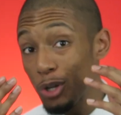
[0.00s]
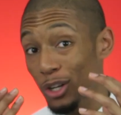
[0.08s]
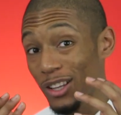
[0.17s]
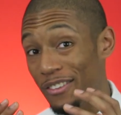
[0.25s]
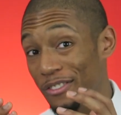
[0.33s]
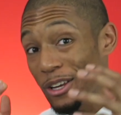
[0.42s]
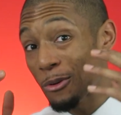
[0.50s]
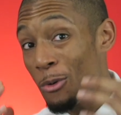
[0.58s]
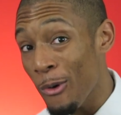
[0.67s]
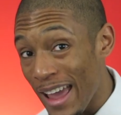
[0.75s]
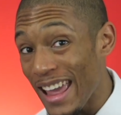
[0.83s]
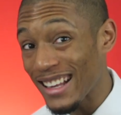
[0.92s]
when you're
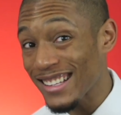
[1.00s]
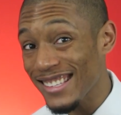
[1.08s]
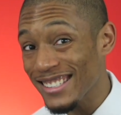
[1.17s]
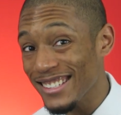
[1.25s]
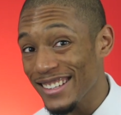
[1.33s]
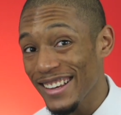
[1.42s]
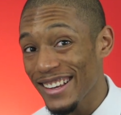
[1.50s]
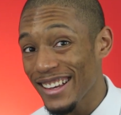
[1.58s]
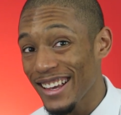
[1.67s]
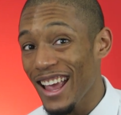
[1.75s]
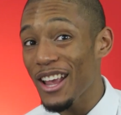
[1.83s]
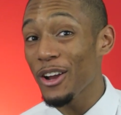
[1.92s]
lifting weights,
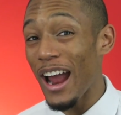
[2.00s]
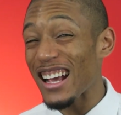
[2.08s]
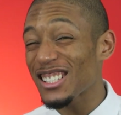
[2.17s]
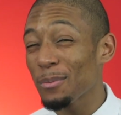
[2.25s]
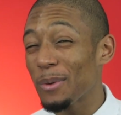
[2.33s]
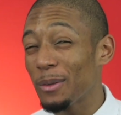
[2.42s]
you're actually